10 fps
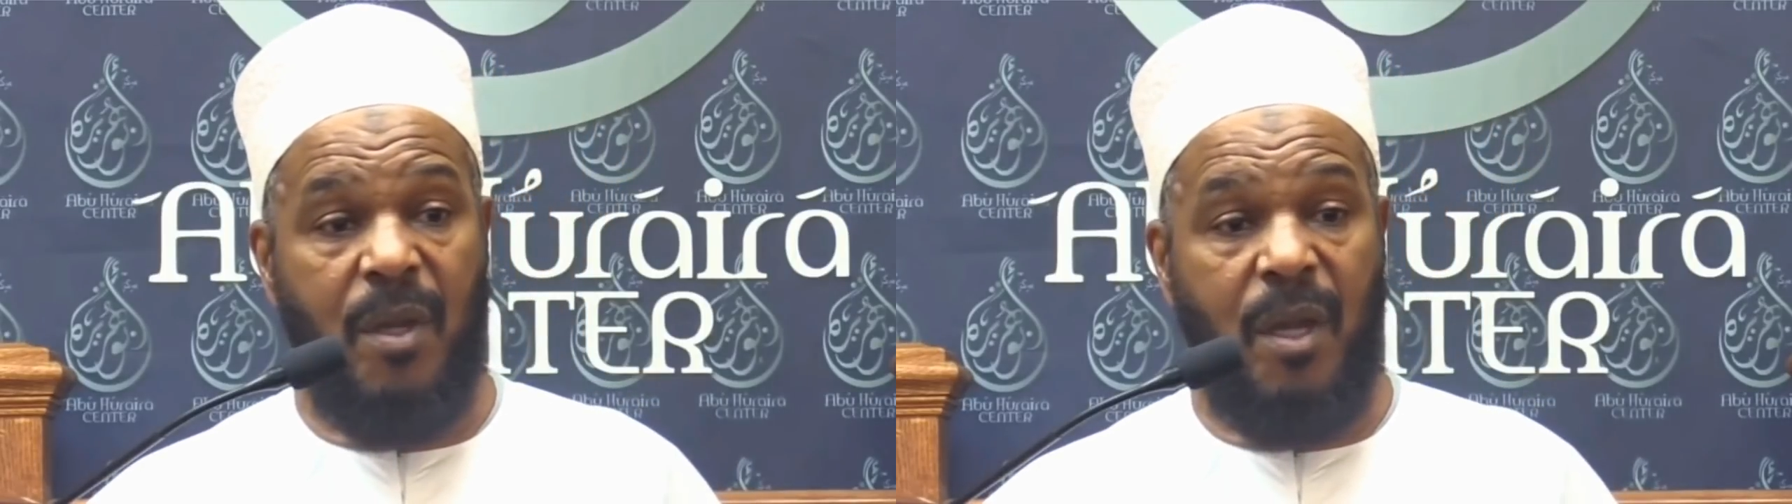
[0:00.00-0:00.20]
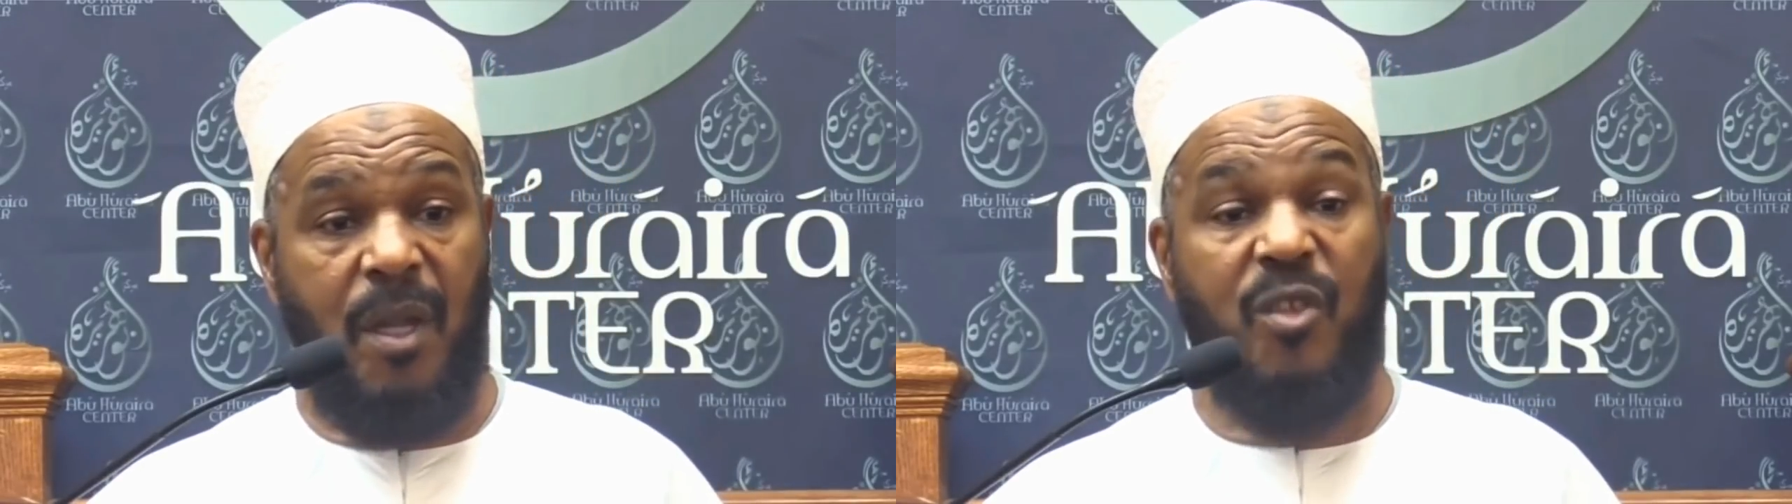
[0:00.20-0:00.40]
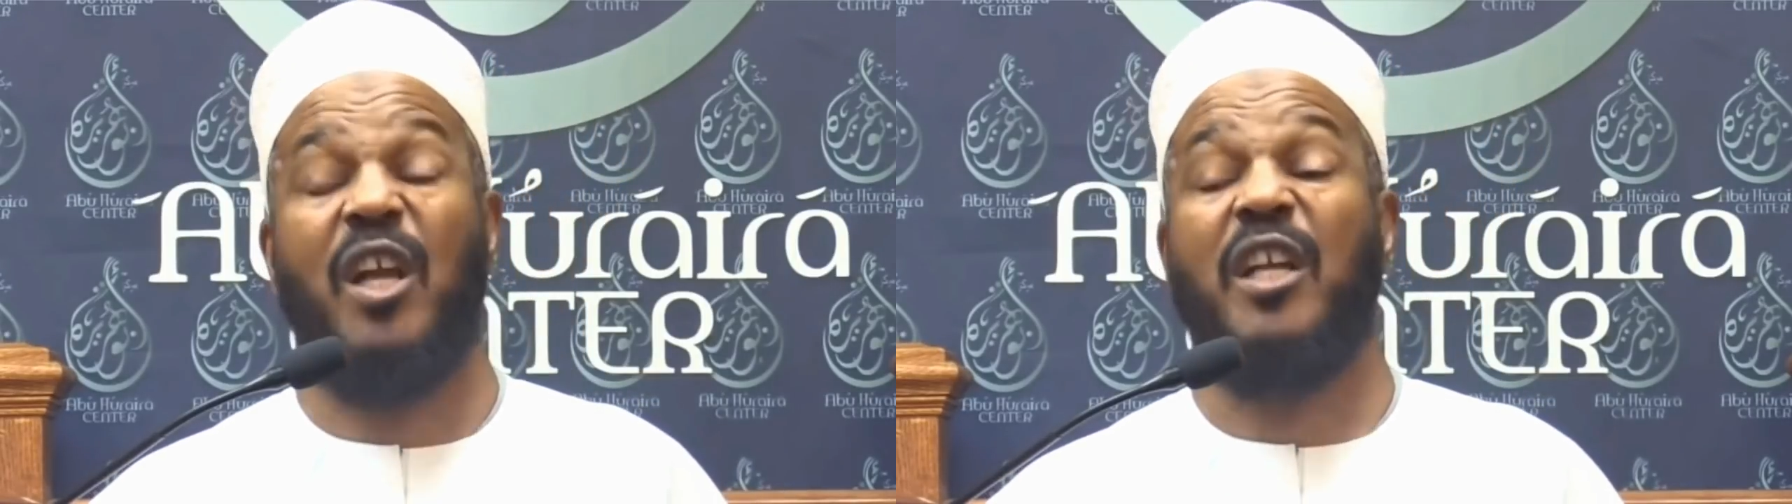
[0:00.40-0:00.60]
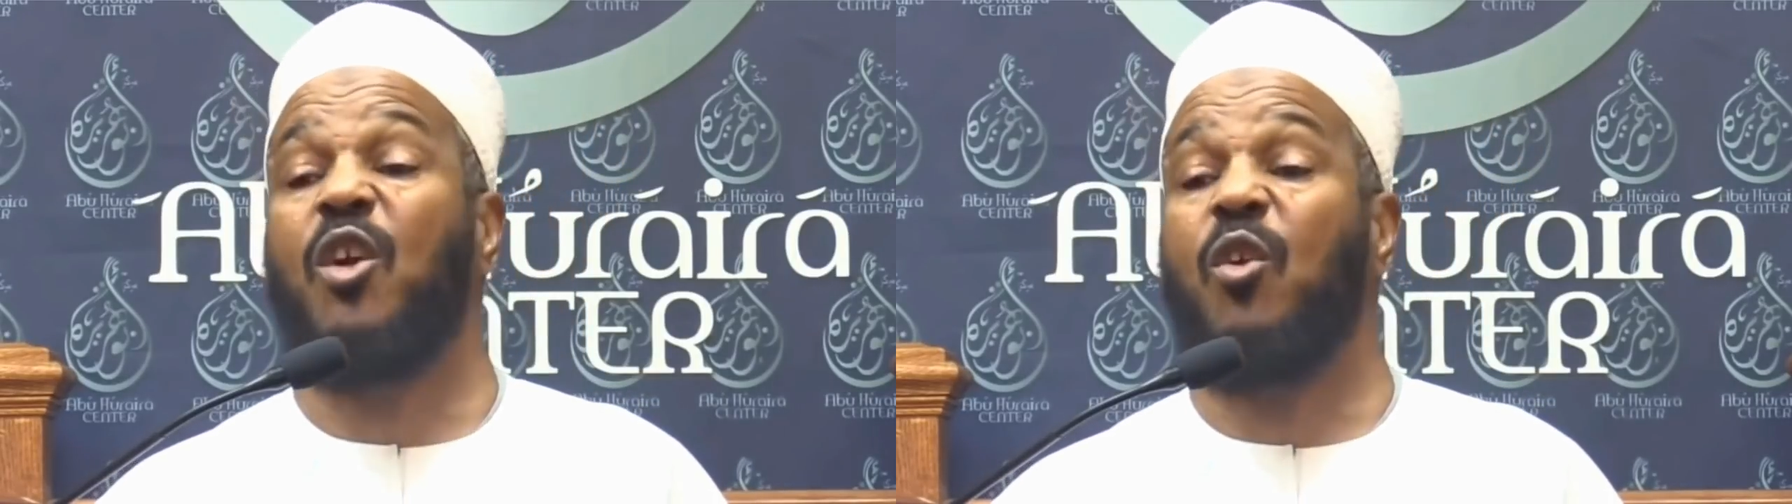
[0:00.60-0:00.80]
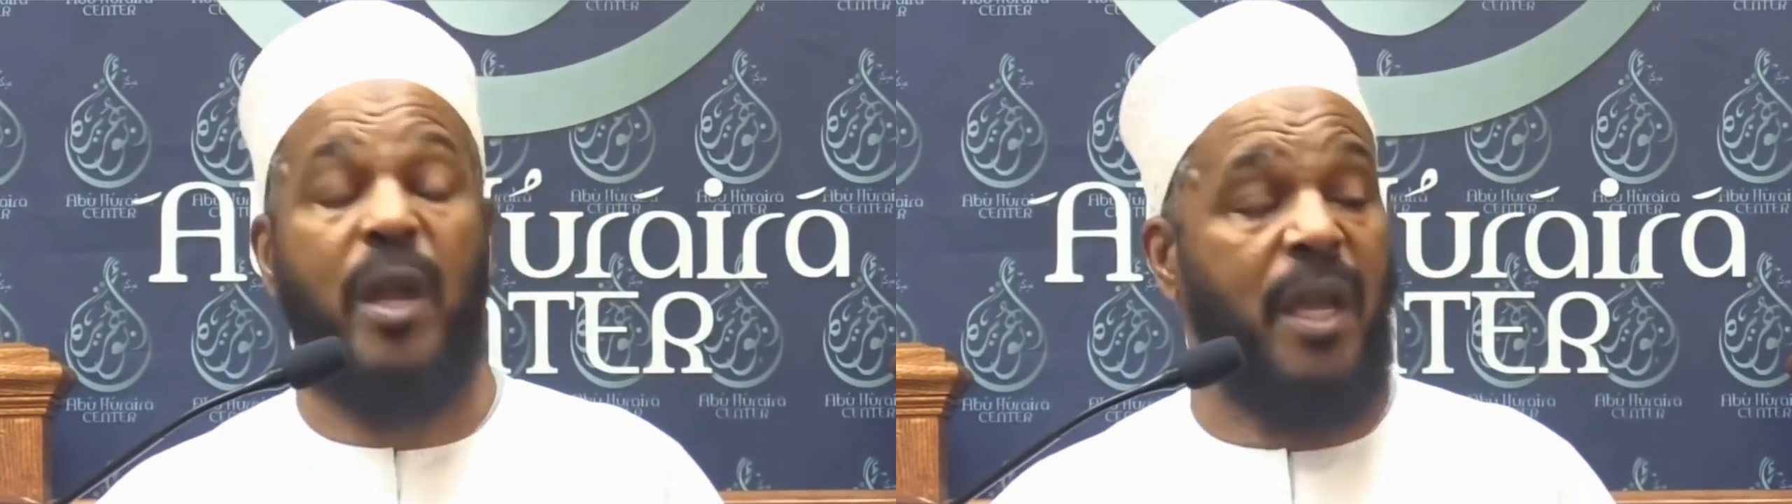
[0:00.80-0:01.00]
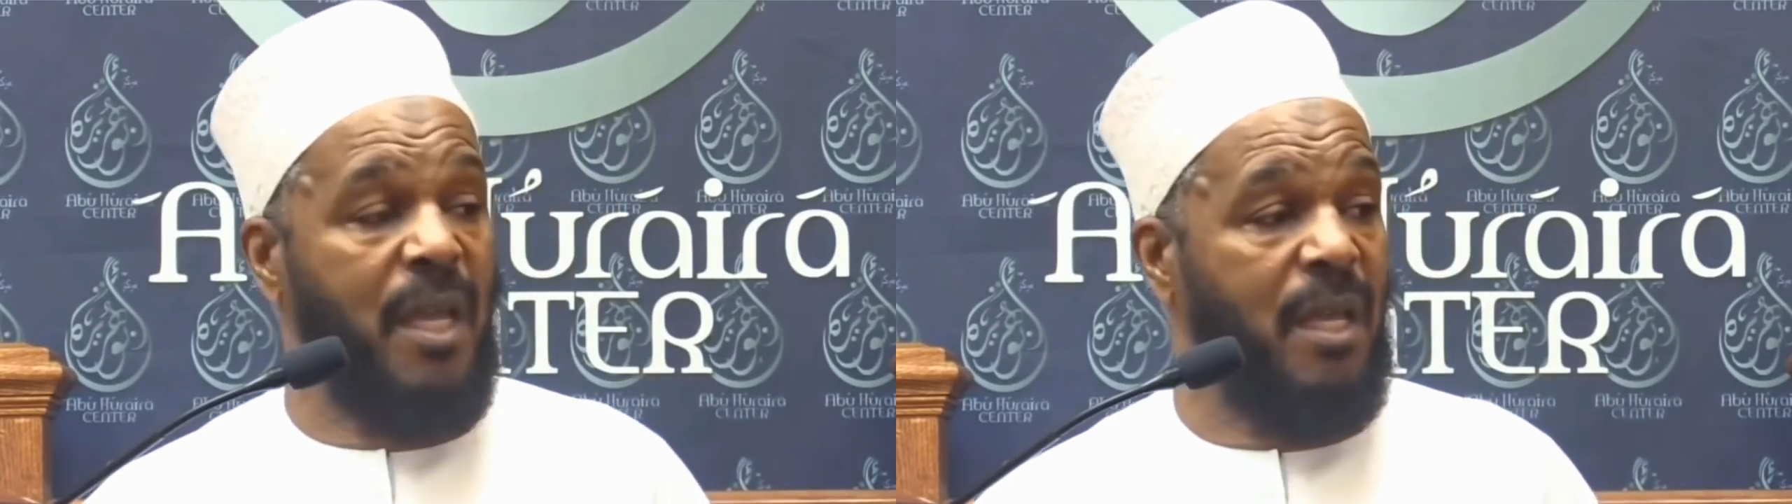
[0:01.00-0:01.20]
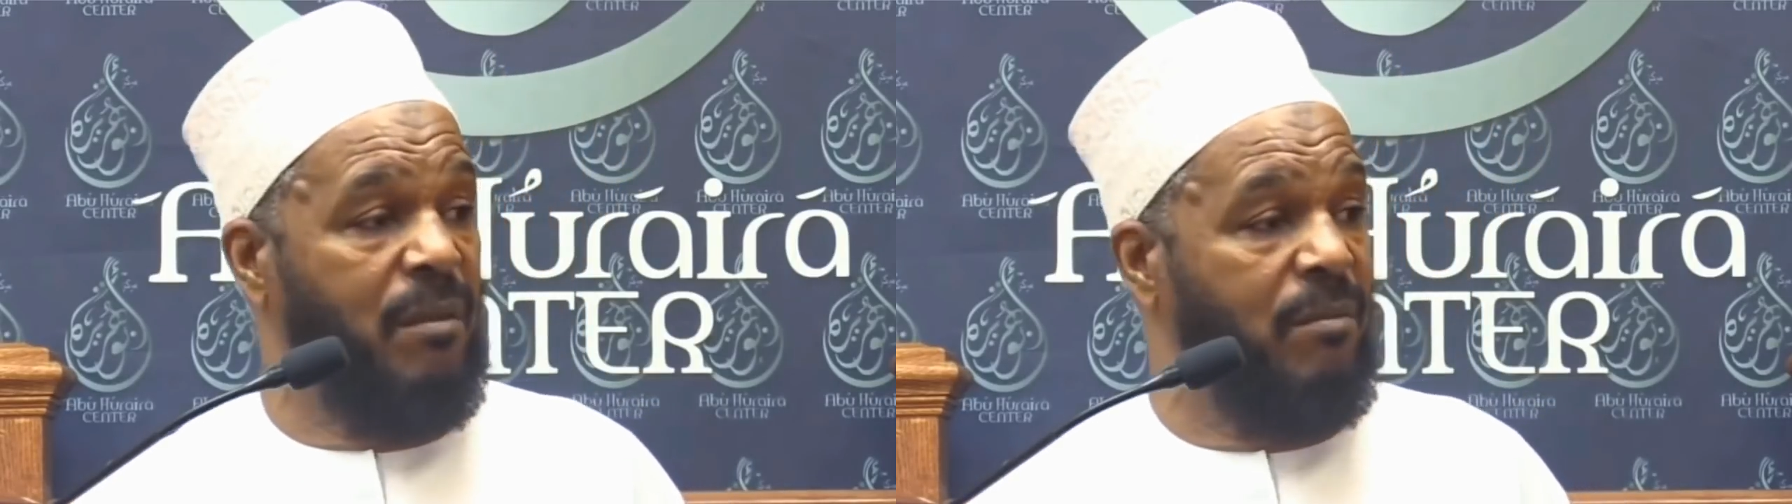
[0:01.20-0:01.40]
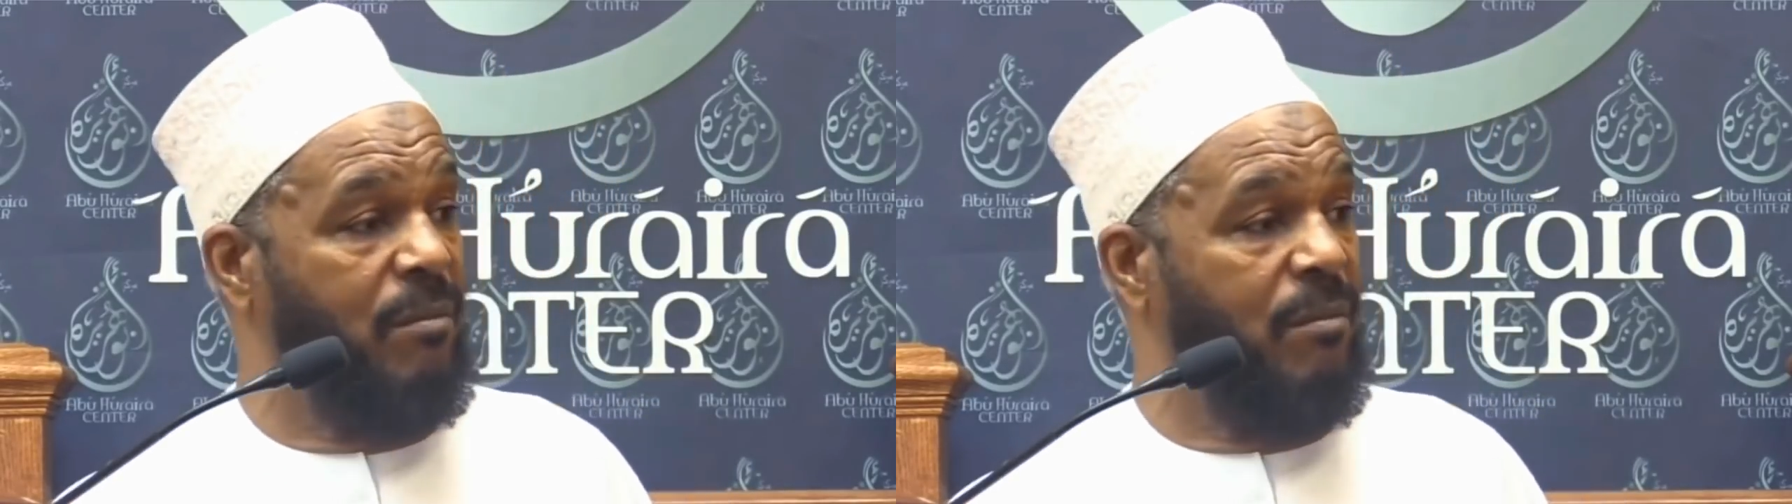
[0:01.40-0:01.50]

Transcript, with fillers: in such a way